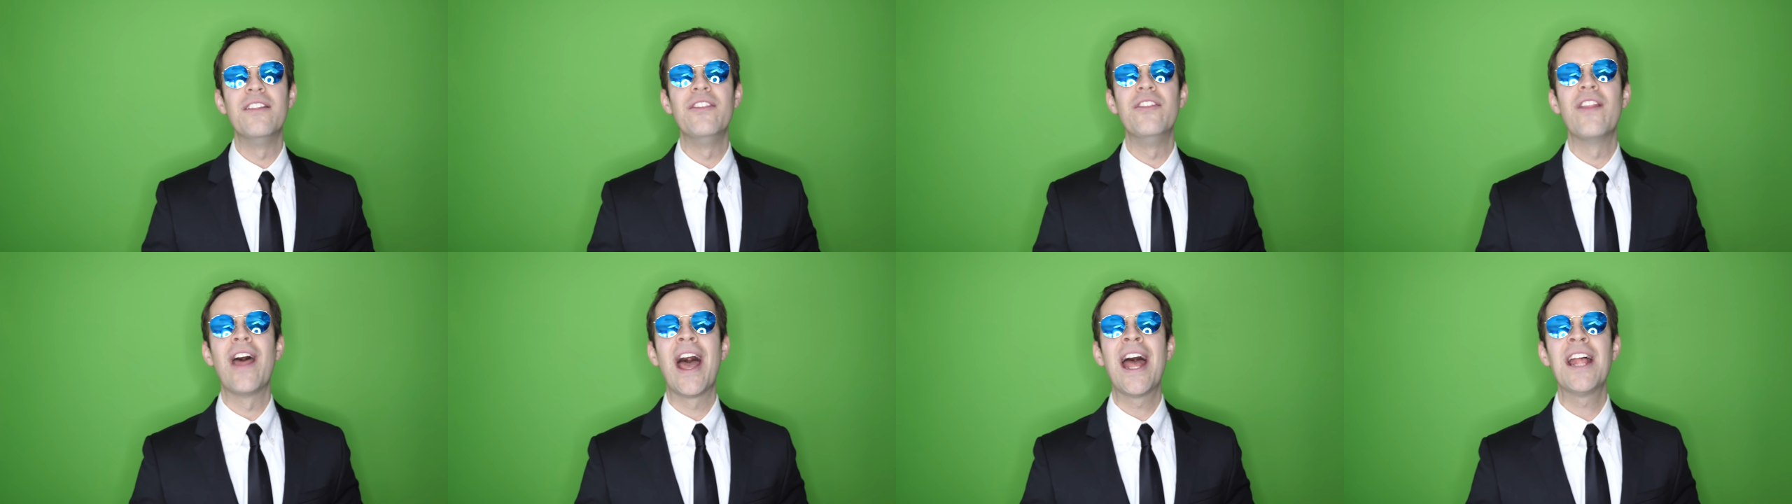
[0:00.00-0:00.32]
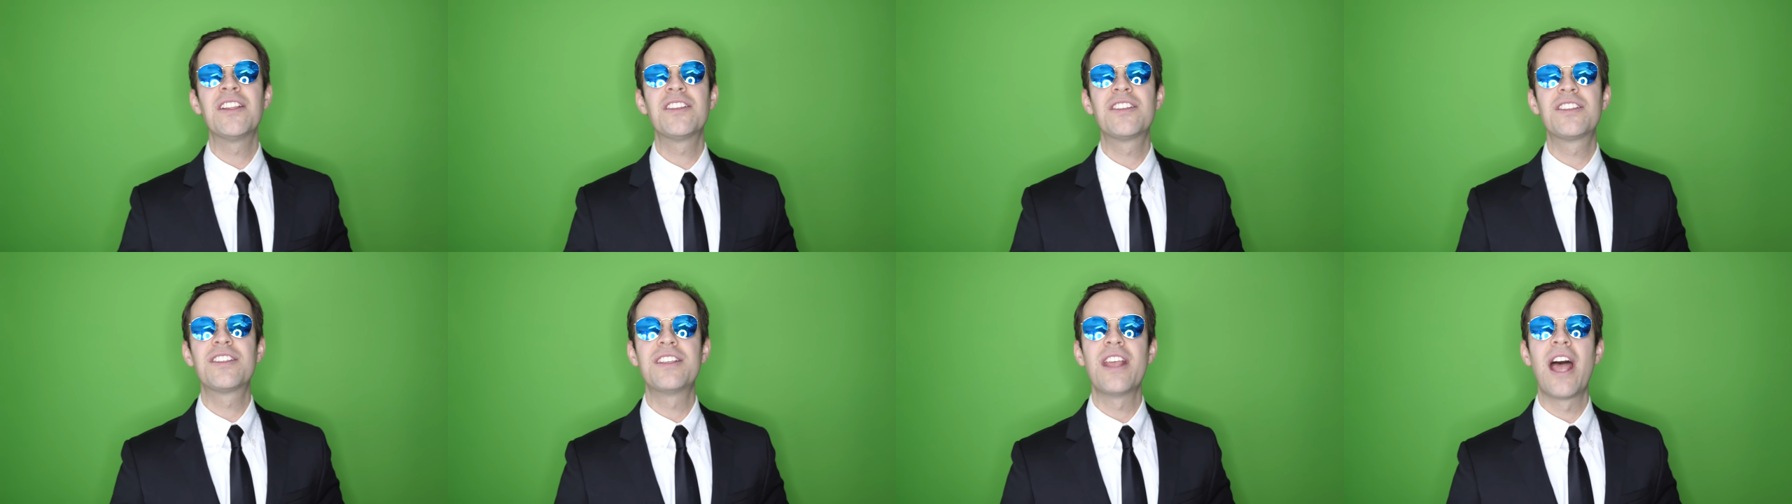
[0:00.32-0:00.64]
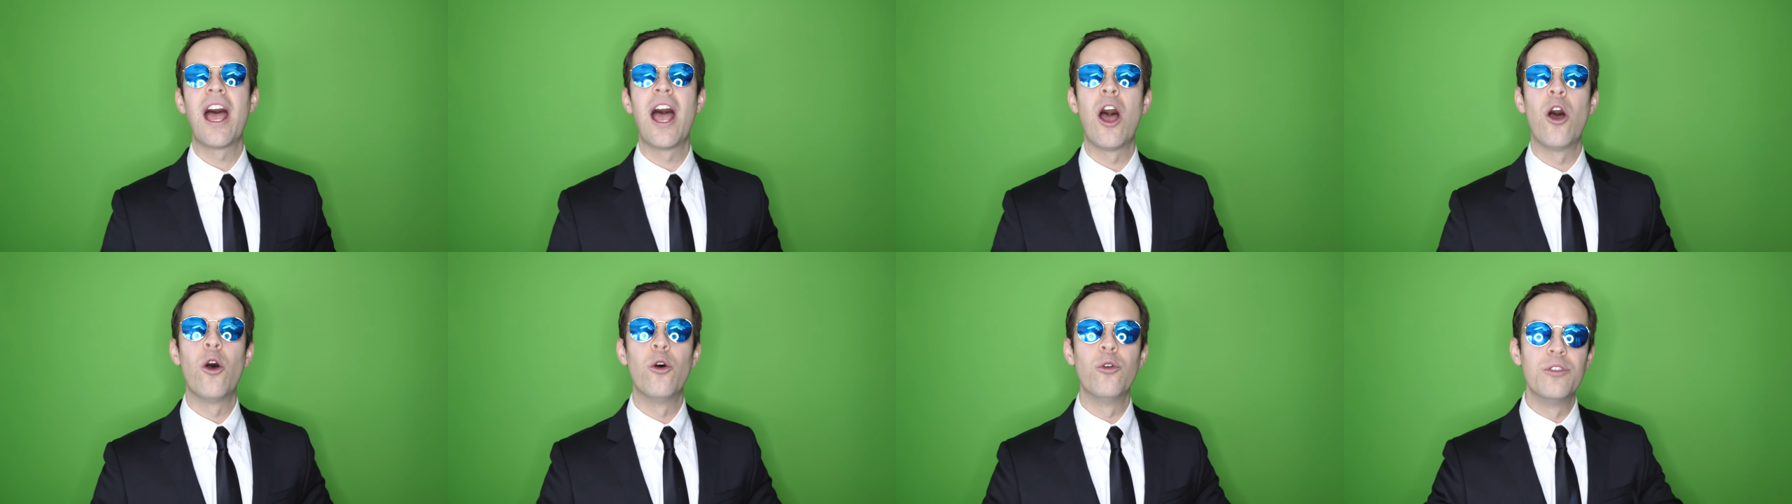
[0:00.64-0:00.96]
and that
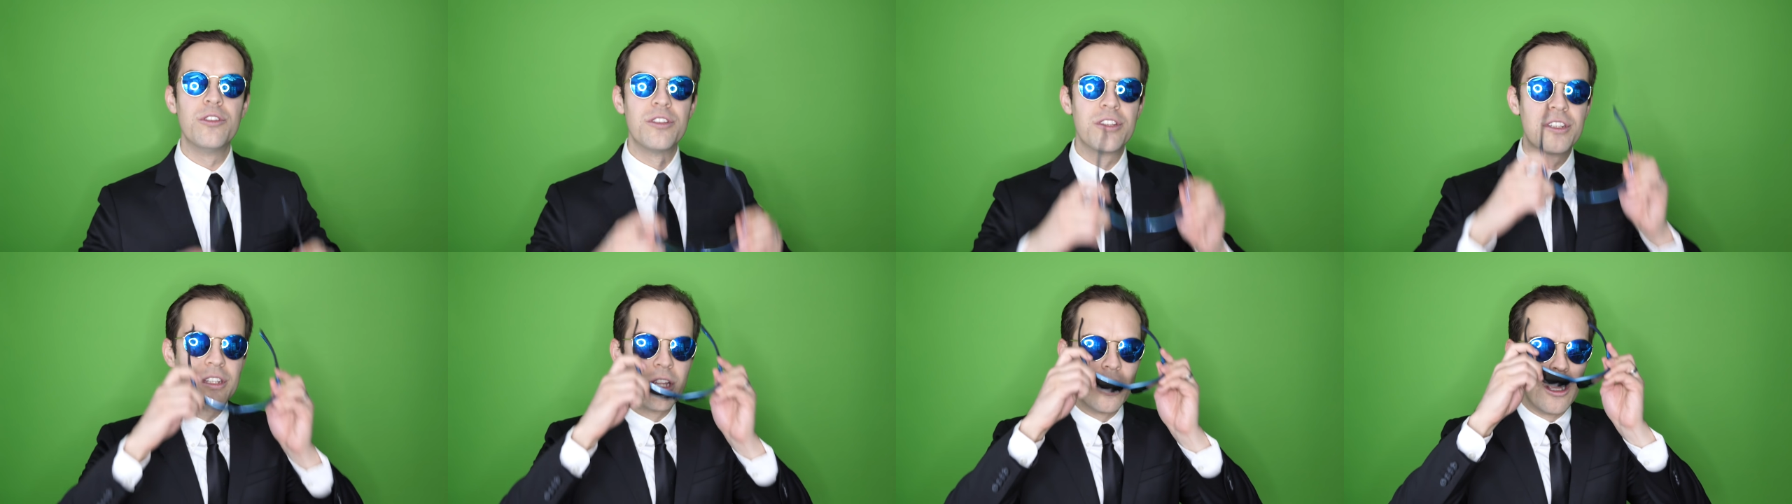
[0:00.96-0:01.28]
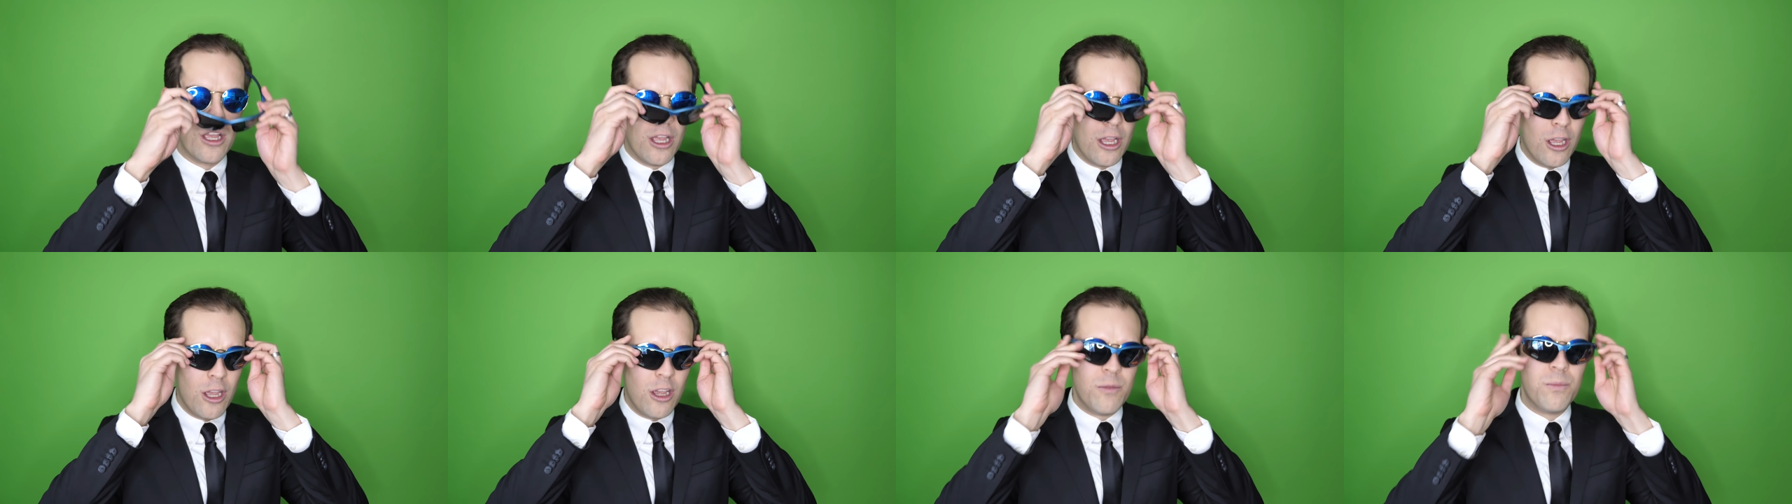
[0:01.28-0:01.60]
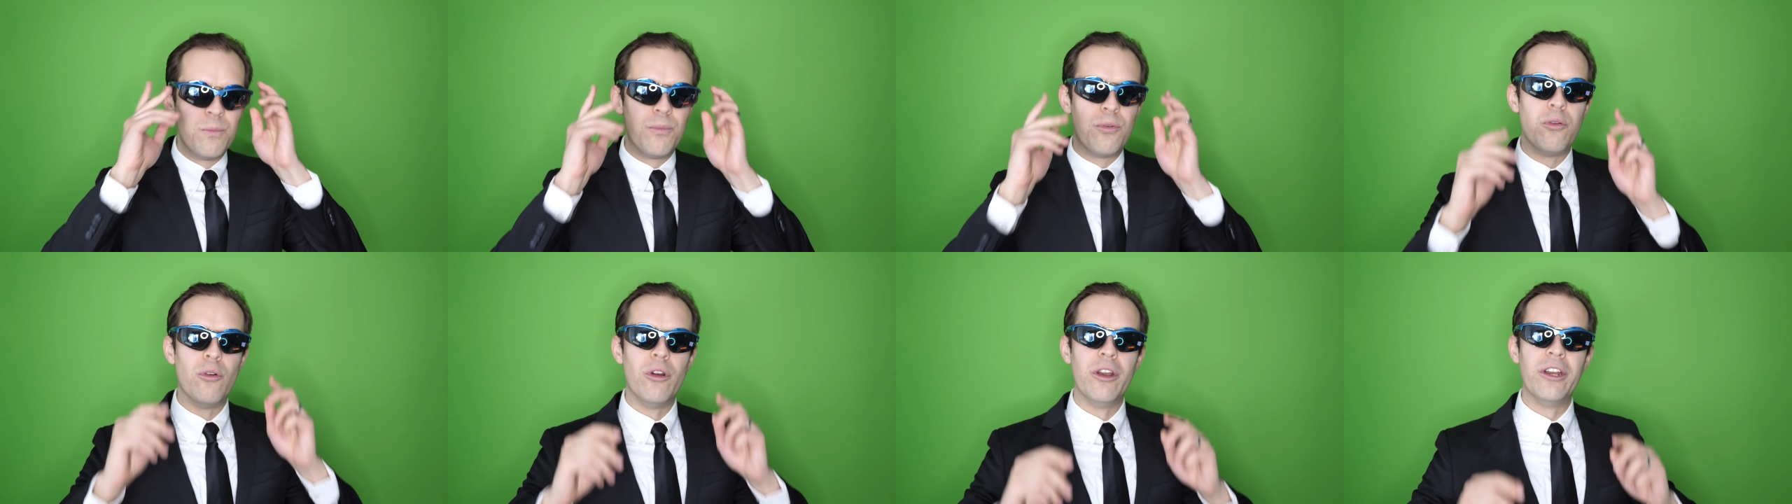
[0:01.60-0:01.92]
sounds
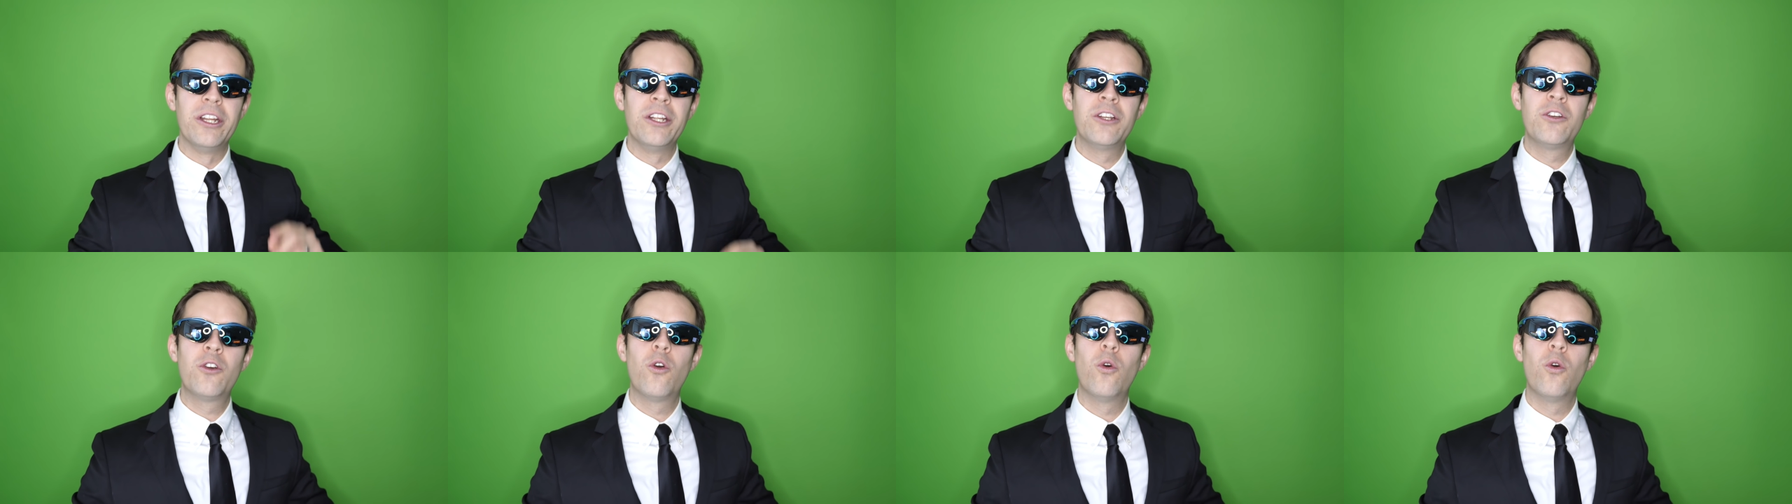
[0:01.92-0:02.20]
pretty